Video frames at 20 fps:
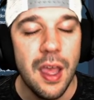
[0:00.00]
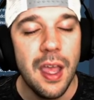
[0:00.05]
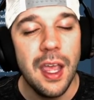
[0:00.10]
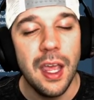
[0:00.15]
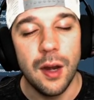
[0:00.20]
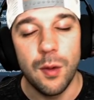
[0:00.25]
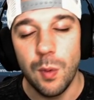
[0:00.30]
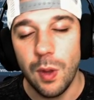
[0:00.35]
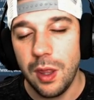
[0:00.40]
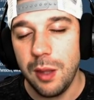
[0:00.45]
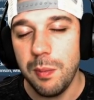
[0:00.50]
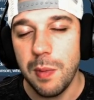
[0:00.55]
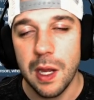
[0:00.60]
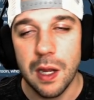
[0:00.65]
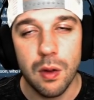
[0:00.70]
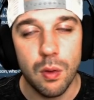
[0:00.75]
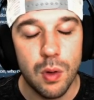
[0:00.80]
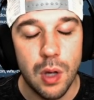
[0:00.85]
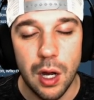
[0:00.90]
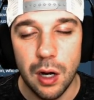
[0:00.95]
And really,
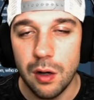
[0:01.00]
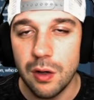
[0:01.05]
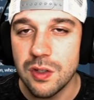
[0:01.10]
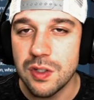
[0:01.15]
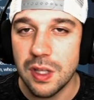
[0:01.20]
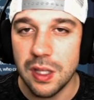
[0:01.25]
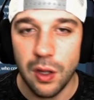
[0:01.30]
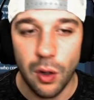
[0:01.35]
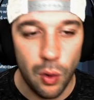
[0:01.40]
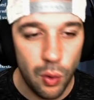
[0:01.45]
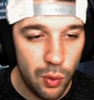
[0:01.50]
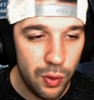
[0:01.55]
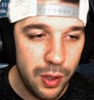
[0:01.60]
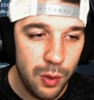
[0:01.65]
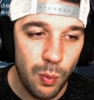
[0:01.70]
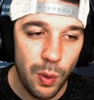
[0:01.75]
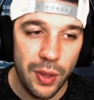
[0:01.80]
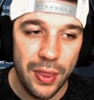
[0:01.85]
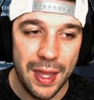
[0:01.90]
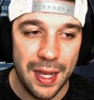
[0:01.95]
Michael Carter is the only
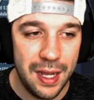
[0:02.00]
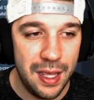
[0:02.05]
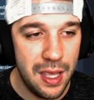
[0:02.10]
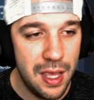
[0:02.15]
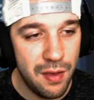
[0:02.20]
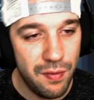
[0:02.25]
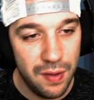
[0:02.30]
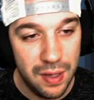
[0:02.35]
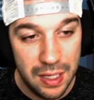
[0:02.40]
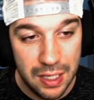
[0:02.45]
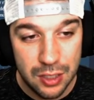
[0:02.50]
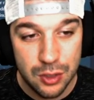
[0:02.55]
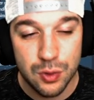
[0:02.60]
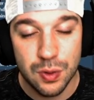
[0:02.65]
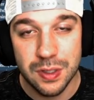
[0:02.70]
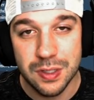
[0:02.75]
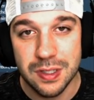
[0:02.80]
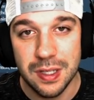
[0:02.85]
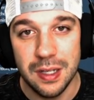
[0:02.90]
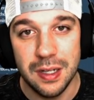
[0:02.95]
one that I have
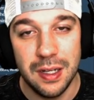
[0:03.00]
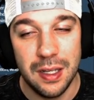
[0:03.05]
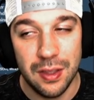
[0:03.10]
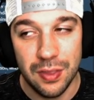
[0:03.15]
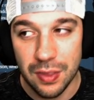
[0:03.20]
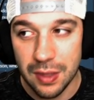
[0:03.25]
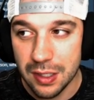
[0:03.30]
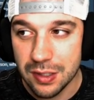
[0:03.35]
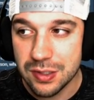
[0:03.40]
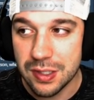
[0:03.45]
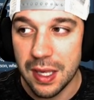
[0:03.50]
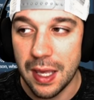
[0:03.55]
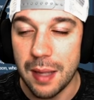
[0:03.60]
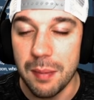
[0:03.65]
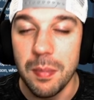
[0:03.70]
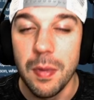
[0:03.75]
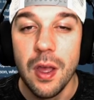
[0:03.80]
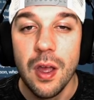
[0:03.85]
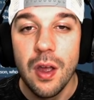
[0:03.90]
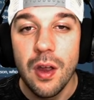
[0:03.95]
interest in in this game
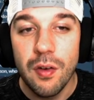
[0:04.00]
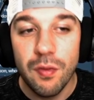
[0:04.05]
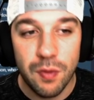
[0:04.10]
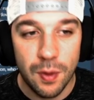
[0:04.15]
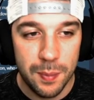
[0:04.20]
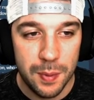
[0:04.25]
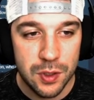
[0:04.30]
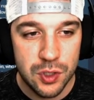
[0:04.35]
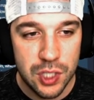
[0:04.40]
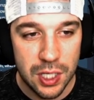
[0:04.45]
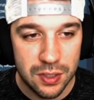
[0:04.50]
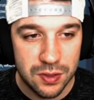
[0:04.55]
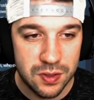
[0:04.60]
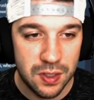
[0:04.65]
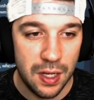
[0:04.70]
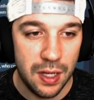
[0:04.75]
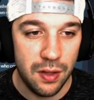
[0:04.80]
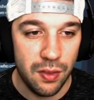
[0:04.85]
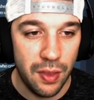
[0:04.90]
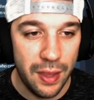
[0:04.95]
from the Jets
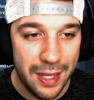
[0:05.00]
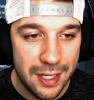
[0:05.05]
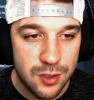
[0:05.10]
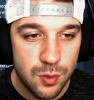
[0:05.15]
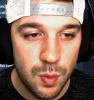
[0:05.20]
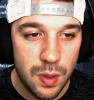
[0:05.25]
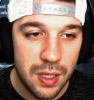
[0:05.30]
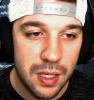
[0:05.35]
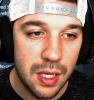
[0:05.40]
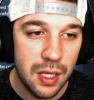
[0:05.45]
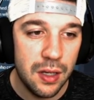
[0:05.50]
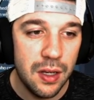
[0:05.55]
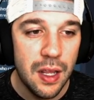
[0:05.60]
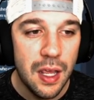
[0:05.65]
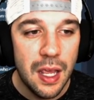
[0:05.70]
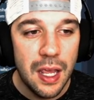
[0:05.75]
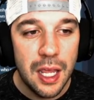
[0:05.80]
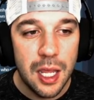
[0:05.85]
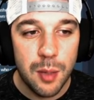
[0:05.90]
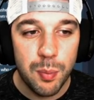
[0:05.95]
side. Last weekend,
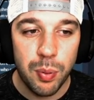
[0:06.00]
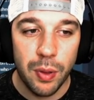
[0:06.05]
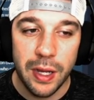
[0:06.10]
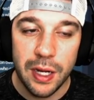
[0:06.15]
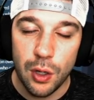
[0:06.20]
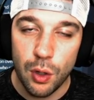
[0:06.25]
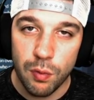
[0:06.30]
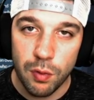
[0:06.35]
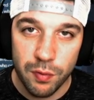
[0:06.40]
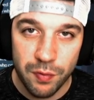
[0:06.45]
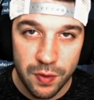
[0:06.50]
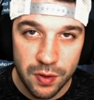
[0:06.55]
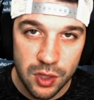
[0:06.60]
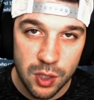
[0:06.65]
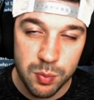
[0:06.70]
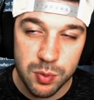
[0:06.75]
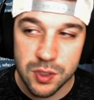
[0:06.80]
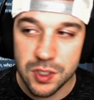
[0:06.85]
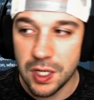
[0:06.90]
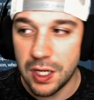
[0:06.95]
he played over
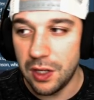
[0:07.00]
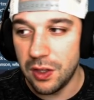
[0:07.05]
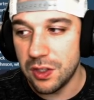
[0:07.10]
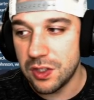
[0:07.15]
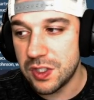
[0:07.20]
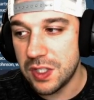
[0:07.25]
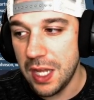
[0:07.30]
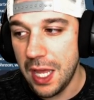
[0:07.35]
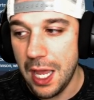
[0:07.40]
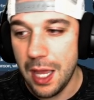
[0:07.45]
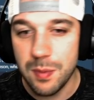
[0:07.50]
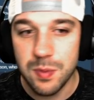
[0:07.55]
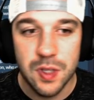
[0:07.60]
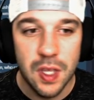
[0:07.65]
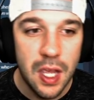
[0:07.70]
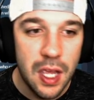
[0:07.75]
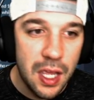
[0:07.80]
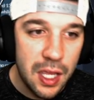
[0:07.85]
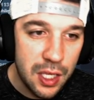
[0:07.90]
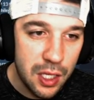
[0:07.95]
50% of the snaps.
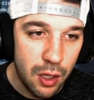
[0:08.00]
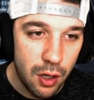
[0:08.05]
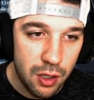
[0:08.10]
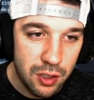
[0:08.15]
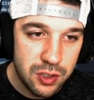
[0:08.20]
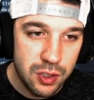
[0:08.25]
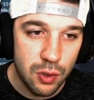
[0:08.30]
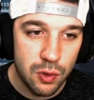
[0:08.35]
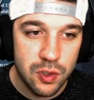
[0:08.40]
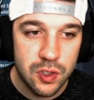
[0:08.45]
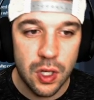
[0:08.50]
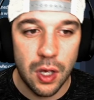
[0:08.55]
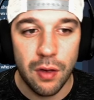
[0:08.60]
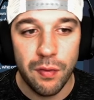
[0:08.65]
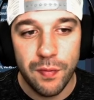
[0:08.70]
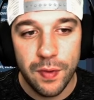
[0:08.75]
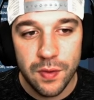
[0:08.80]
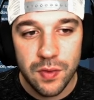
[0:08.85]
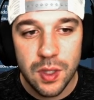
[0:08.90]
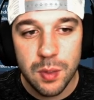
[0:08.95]
He also saw
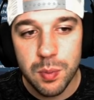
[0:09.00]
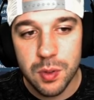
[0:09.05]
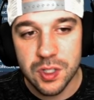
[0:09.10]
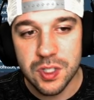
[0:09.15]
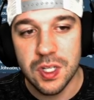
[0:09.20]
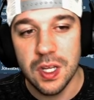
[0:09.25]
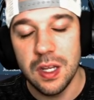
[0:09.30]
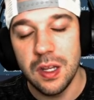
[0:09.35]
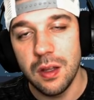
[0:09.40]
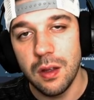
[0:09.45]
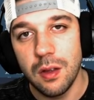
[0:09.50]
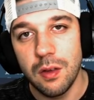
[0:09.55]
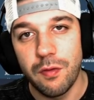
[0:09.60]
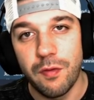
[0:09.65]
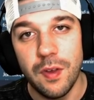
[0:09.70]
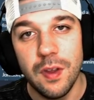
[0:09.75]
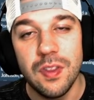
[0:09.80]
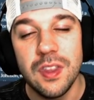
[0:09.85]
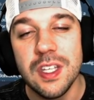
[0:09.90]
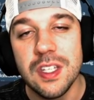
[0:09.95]
50%,
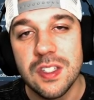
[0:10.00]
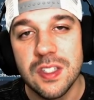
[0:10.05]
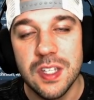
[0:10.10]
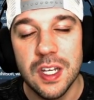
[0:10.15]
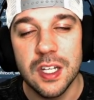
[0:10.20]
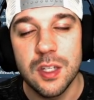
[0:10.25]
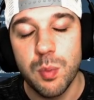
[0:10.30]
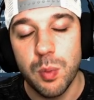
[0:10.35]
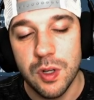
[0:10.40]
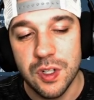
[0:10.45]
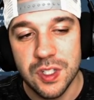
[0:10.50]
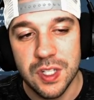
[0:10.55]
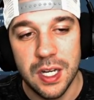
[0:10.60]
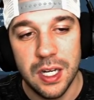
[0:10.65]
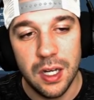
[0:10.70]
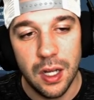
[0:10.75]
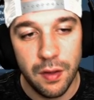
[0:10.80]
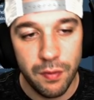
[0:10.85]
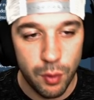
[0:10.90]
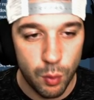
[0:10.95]
56%
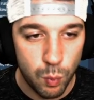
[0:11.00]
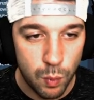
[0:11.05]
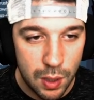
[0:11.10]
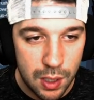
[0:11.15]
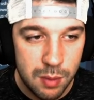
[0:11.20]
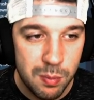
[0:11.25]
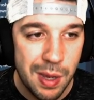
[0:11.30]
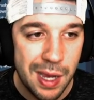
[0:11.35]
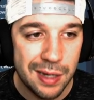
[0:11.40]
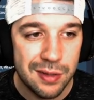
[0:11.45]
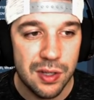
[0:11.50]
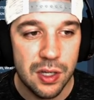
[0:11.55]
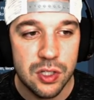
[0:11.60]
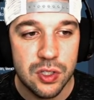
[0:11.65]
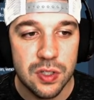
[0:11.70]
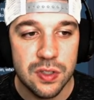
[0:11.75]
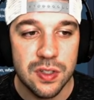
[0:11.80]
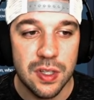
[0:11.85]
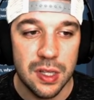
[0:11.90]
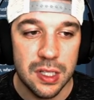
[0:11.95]
of the running back
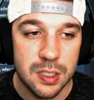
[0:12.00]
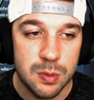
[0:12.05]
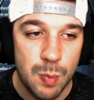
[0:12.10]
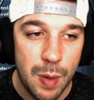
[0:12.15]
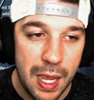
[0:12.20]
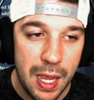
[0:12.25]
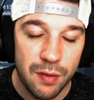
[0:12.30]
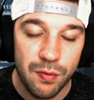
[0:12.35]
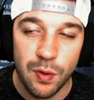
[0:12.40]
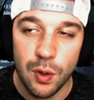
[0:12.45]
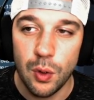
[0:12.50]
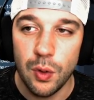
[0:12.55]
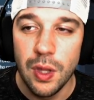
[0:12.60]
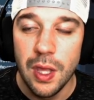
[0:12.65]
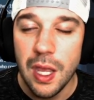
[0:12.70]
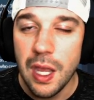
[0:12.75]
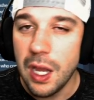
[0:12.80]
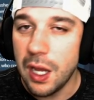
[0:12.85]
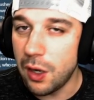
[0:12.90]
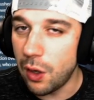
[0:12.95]
touches in this backfield
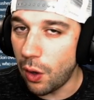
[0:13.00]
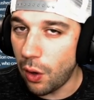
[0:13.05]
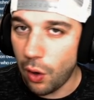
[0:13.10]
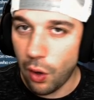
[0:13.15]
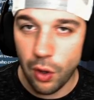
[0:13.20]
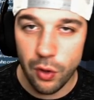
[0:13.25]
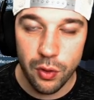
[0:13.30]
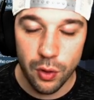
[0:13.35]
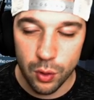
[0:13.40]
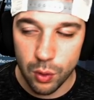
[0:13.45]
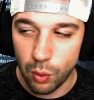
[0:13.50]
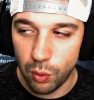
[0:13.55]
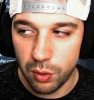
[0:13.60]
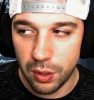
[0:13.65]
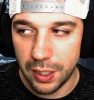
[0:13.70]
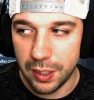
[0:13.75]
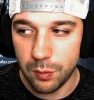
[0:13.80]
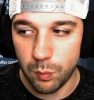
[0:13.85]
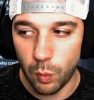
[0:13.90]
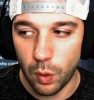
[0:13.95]
and all the goal
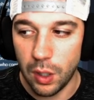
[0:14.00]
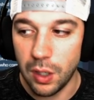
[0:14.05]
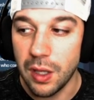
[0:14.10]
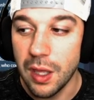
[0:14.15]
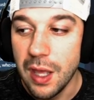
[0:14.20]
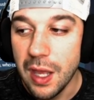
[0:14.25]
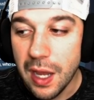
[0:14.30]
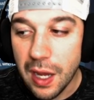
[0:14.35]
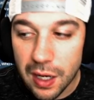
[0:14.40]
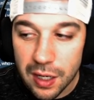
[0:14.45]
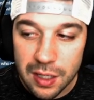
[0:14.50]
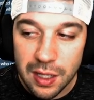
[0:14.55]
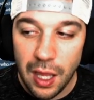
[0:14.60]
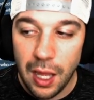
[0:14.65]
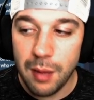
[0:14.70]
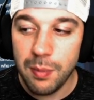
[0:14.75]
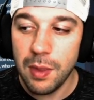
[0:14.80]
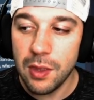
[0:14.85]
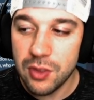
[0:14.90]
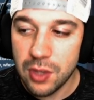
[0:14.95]
line work in a
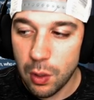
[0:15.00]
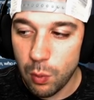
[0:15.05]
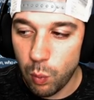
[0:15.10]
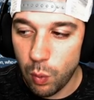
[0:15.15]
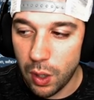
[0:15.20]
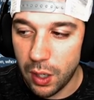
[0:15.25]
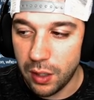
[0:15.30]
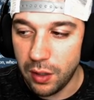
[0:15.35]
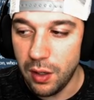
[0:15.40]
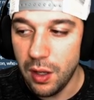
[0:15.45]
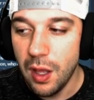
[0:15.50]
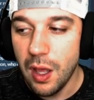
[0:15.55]
game that they won.